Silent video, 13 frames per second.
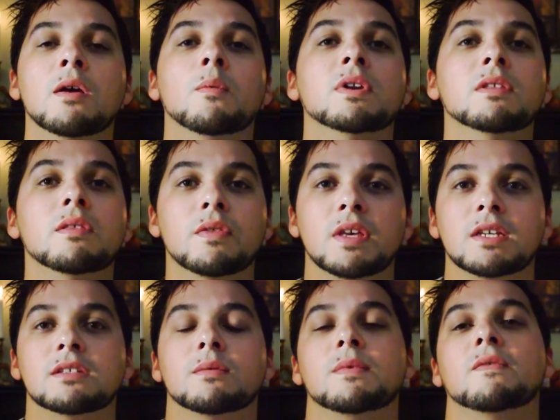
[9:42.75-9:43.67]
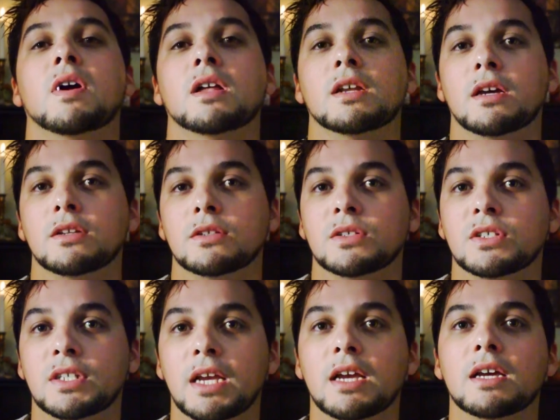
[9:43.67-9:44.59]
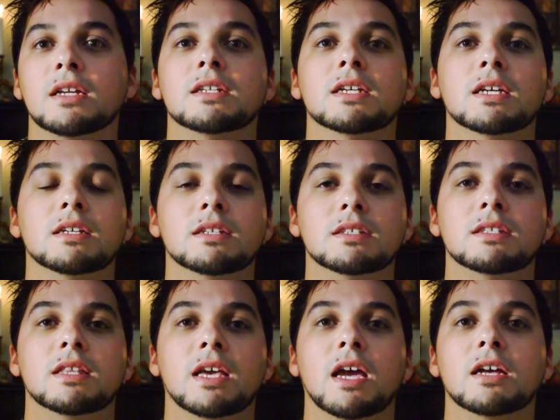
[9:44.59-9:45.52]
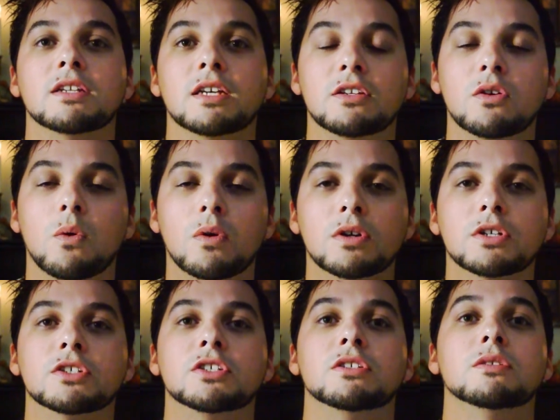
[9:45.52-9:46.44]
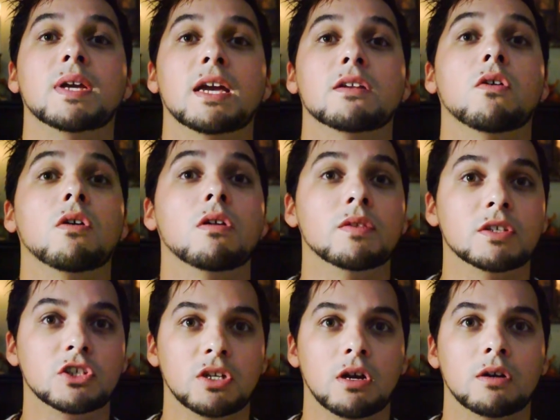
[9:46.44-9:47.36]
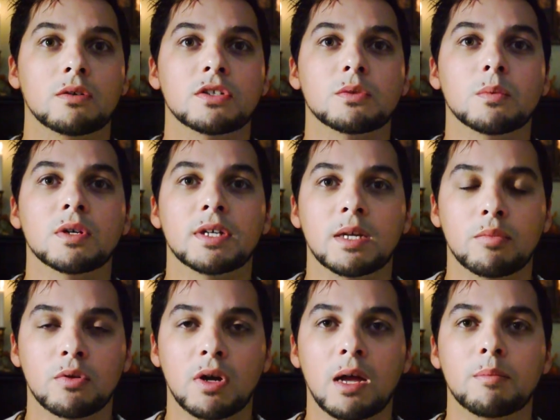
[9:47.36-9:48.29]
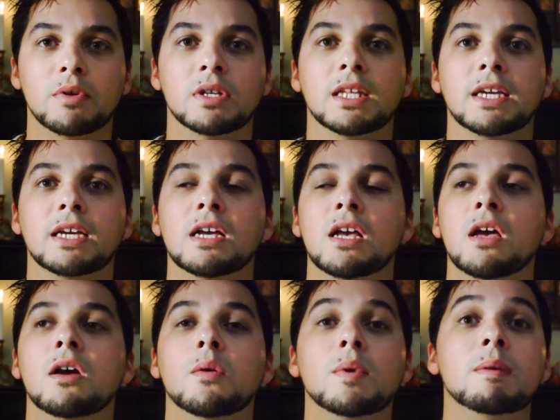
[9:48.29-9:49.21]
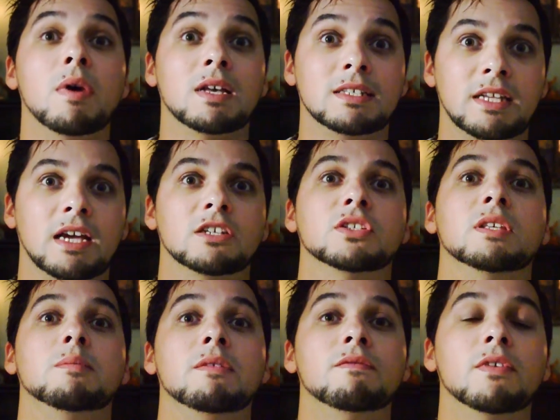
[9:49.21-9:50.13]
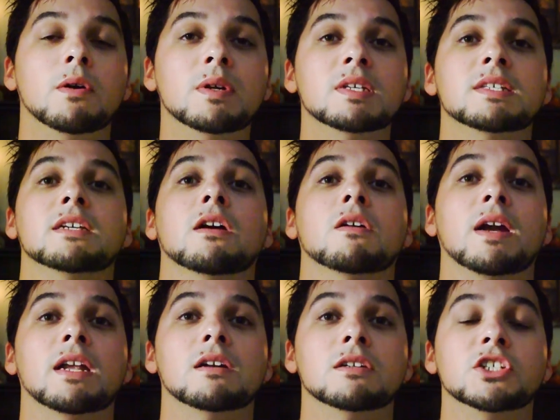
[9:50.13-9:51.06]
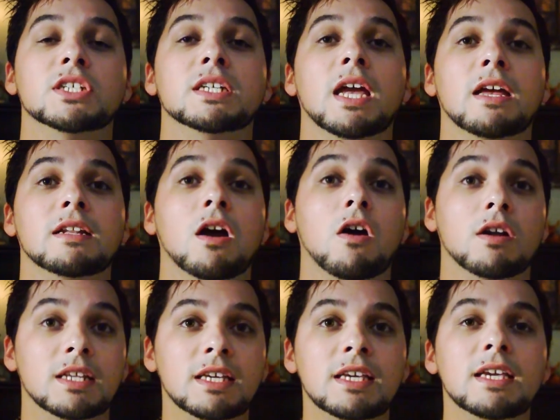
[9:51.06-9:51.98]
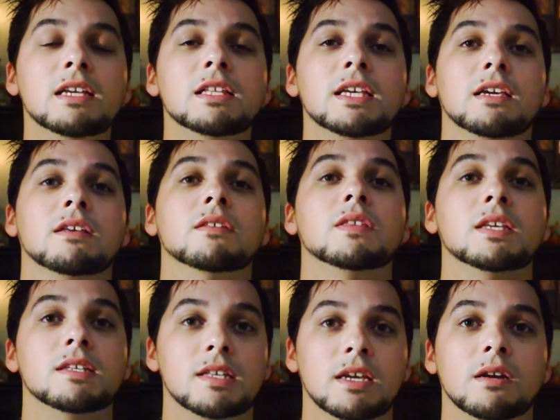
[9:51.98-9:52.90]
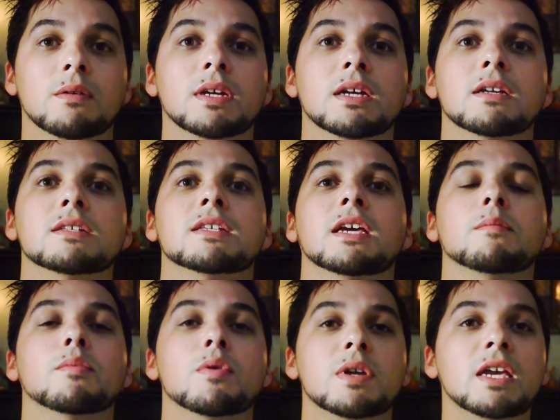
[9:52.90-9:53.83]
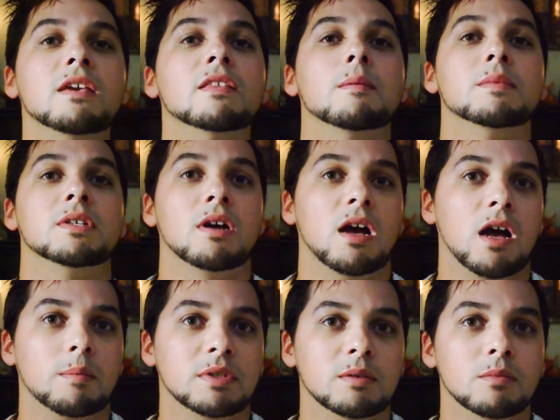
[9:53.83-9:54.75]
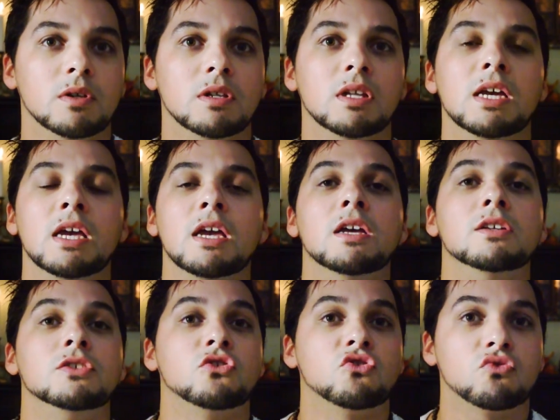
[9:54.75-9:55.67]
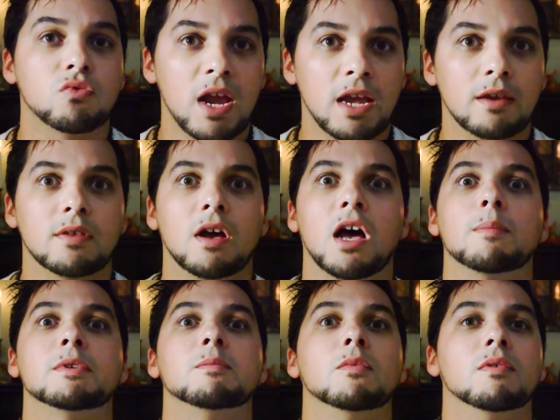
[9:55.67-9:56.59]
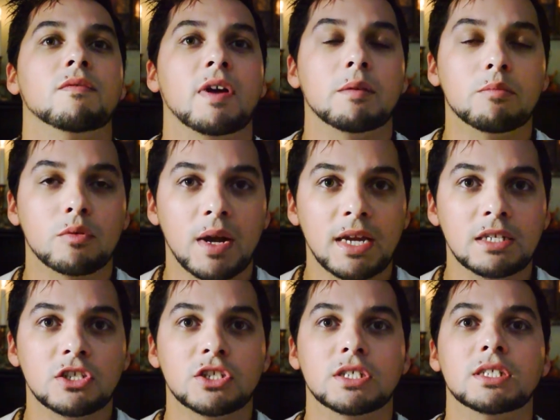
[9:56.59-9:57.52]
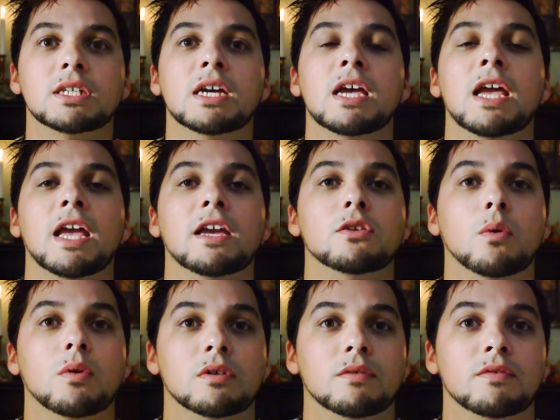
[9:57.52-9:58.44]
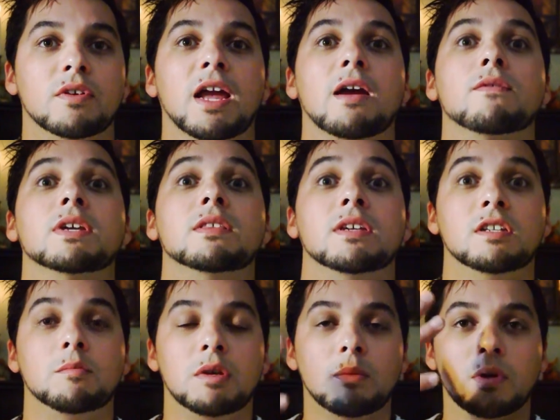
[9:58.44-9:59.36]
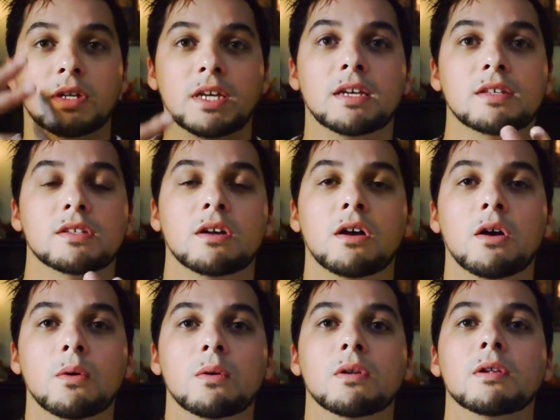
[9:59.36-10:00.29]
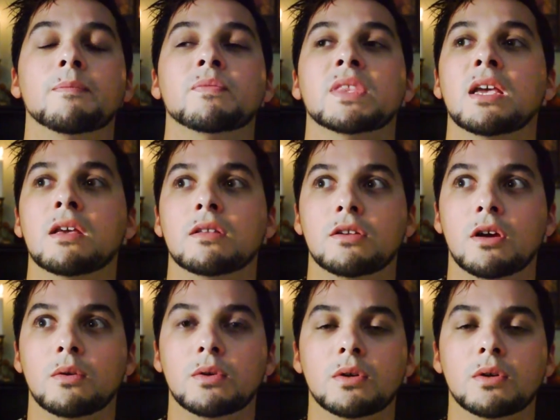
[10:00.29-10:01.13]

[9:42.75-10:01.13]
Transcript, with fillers: One of the things that we've got to understand is that in order to get all the chakras working properly, we must actually be focusing our energy and on healing these areas and bringing them to optimal strength, optimal vibration in order for everything to be working as a whole no